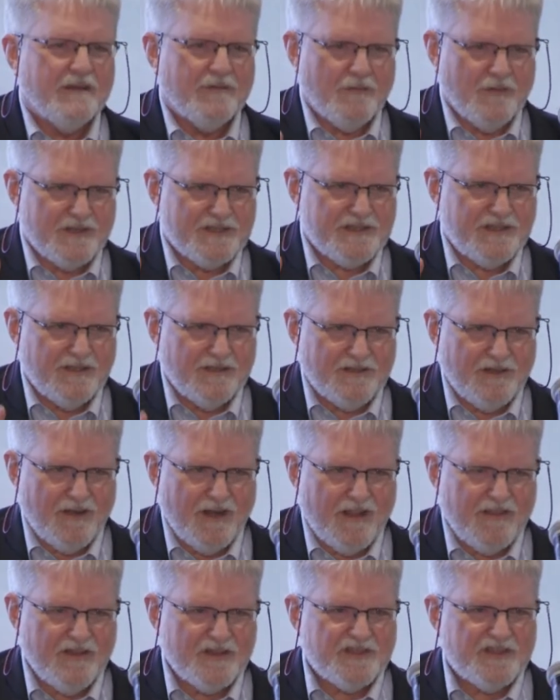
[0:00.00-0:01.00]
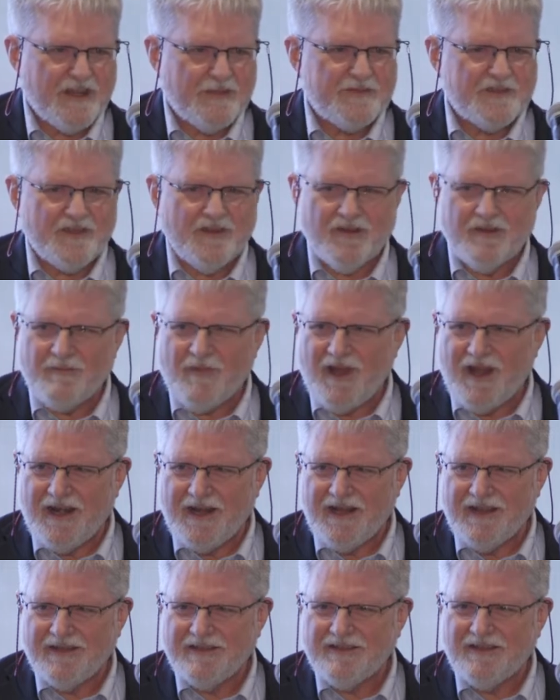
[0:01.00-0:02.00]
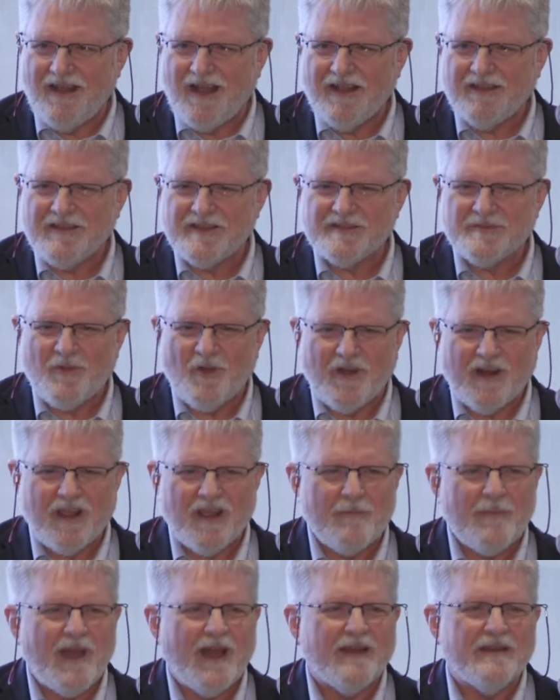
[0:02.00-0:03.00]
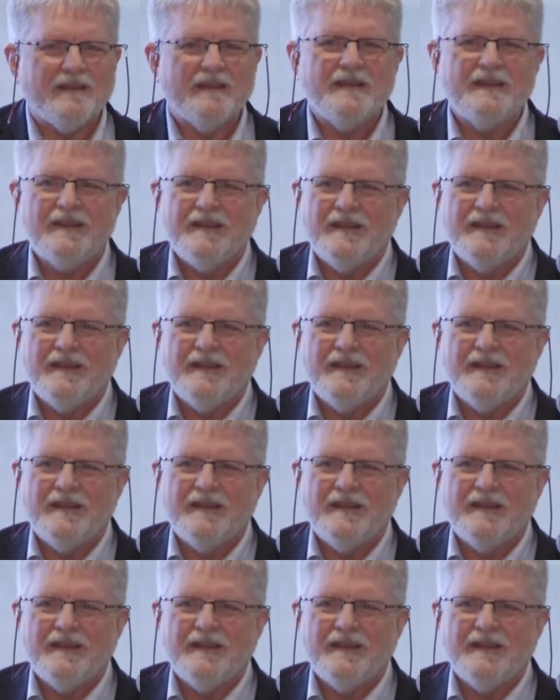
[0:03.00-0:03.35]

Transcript: We're still turning the ships. You heard Bonnie talk this morning about